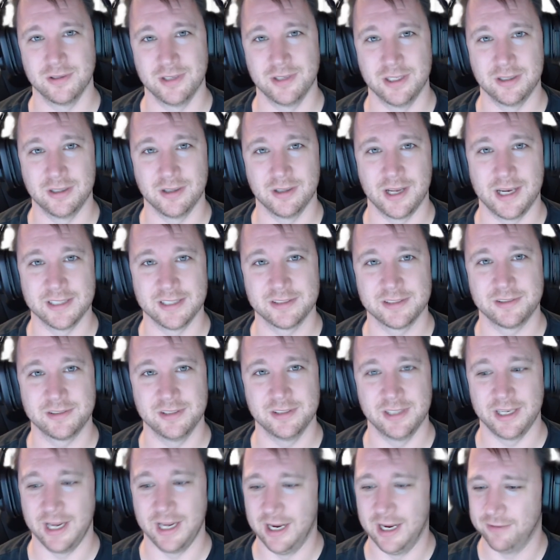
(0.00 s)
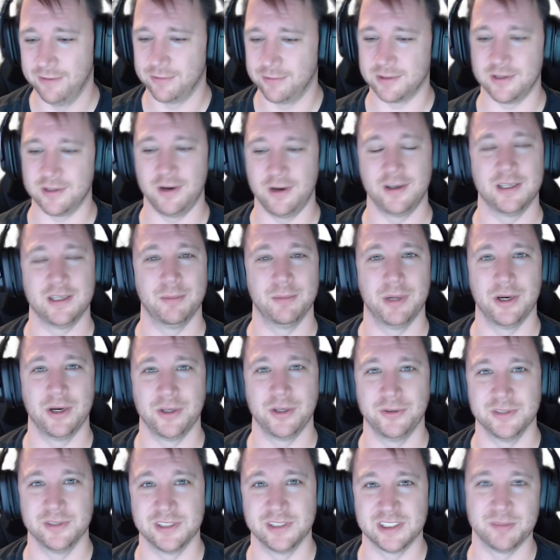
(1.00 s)
in class did they ever talk about
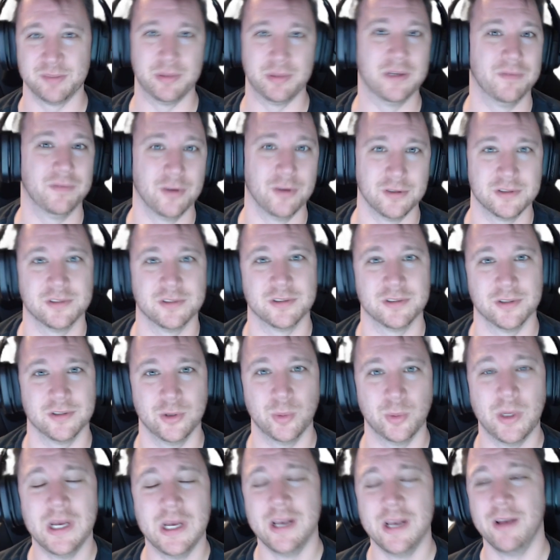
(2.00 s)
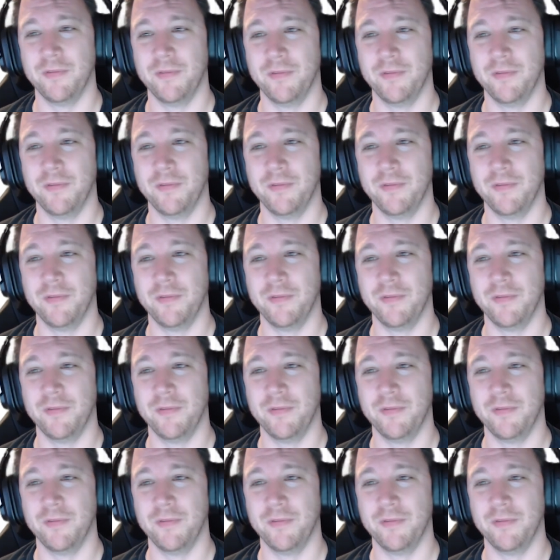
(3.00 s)
using spit versus lube.